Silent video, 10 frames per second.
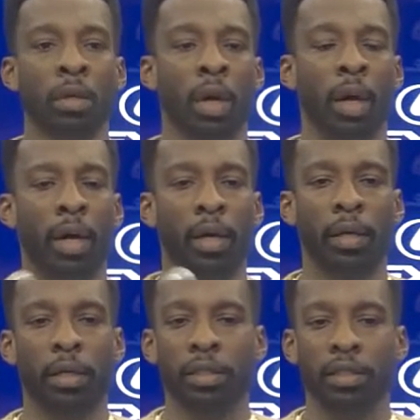
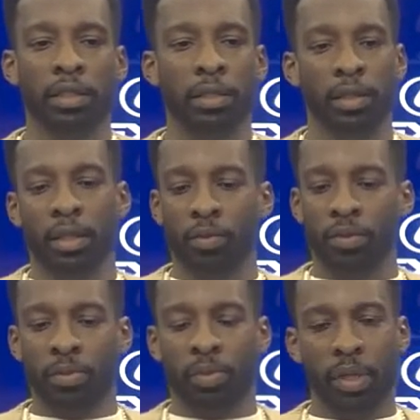I just think it
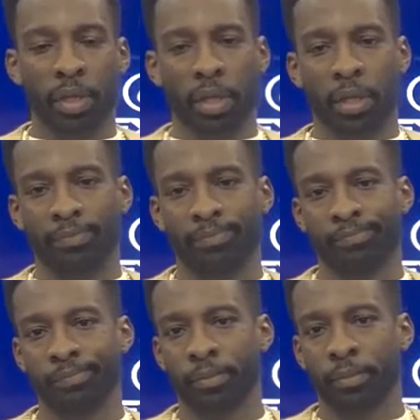was a play that,
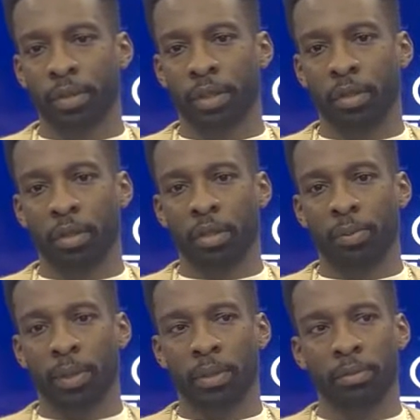you know, could
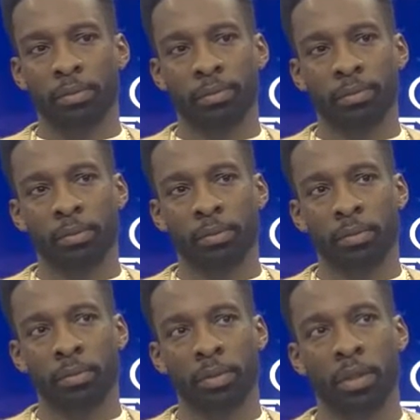have been,
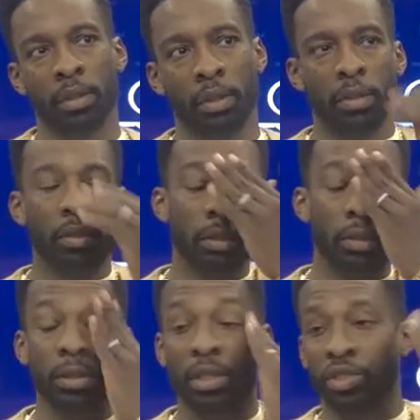
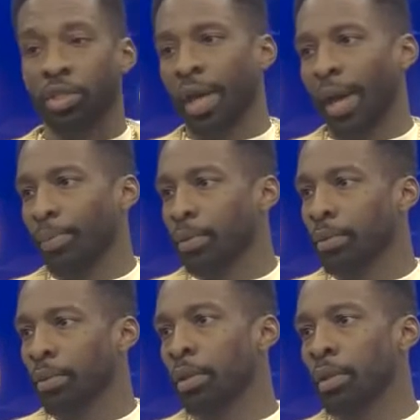that shouldn't happen.
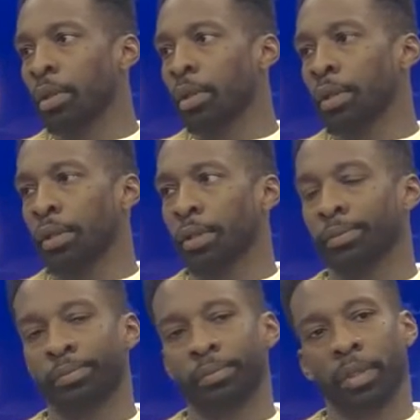
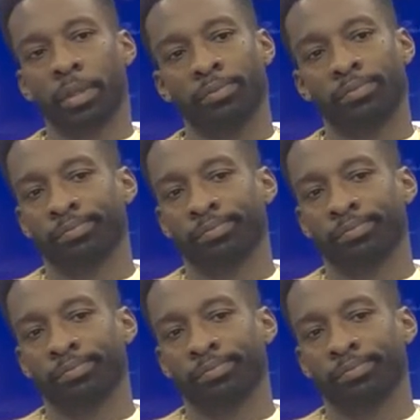But,